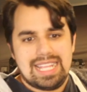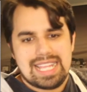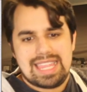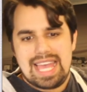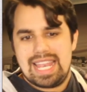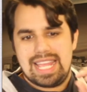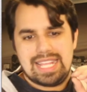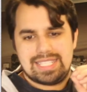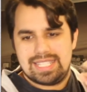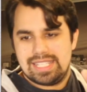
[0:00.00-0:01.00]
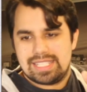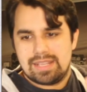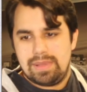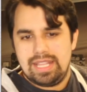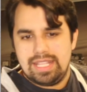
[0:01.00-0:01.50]
that, it's
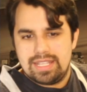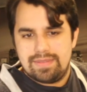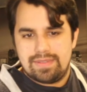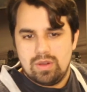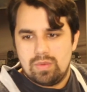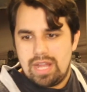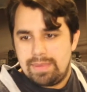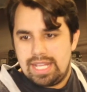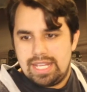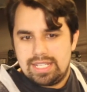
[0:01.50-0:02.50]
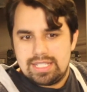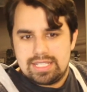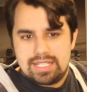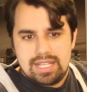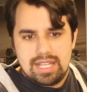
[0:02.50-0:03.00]
completely different. Oh, Rapidash.
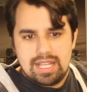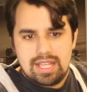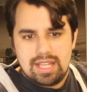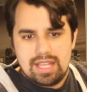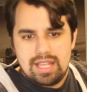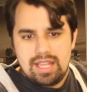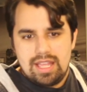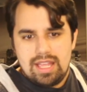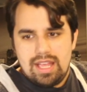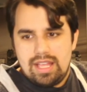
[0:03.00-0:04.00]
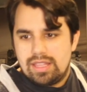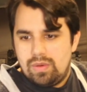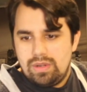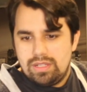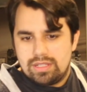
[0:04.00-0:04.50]
The
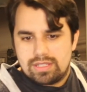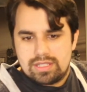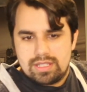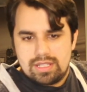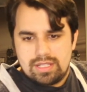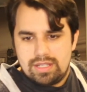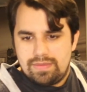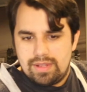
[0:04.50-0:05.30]
horn looks different.